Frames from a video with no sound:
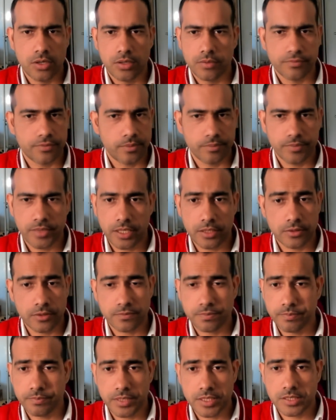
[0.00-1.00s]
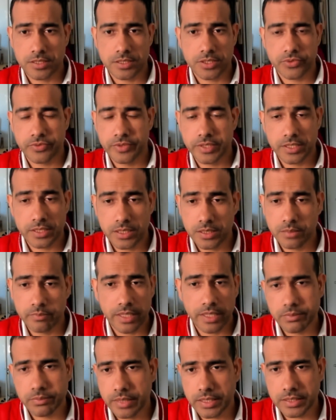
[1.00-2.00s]
from that of master's degree in
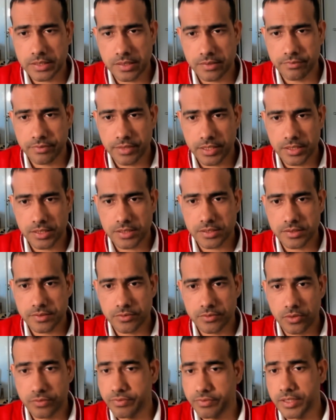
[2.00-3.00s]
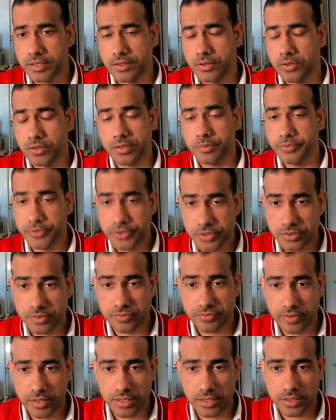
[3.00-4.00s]
mathematical finance or computational
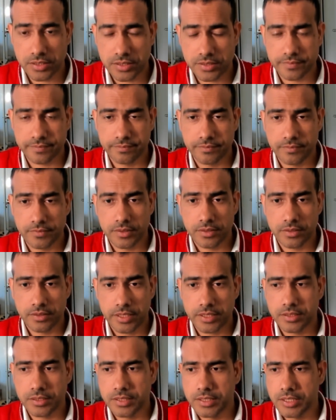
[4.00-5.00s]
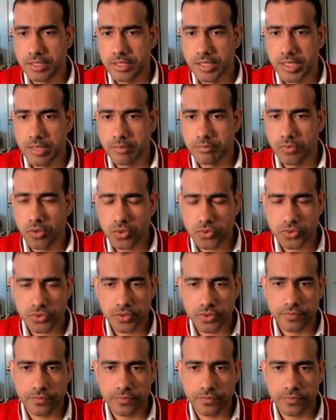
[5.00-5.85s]
finance, right? Most of